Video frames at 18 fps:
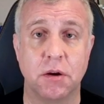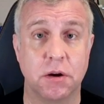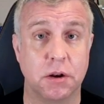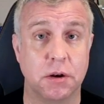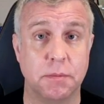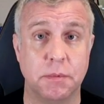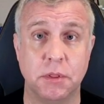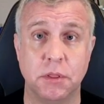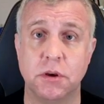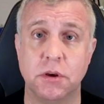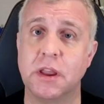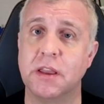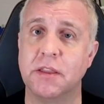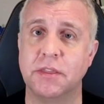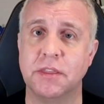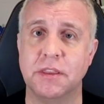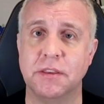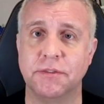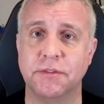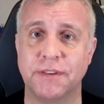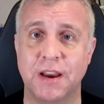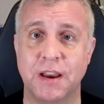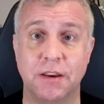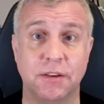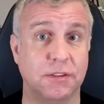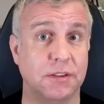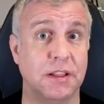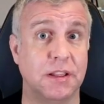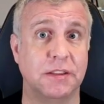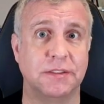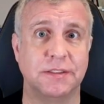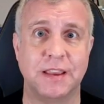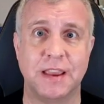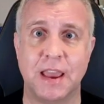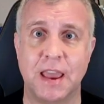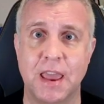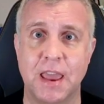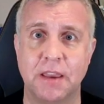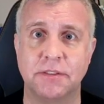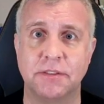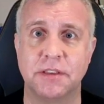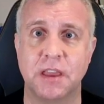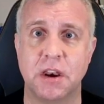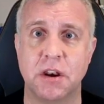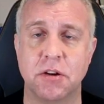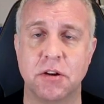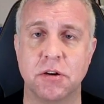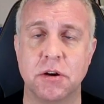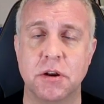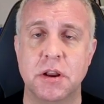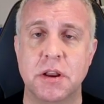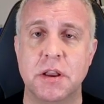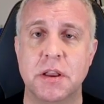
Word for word: are going to be looking at these files in, let's say, a hex editor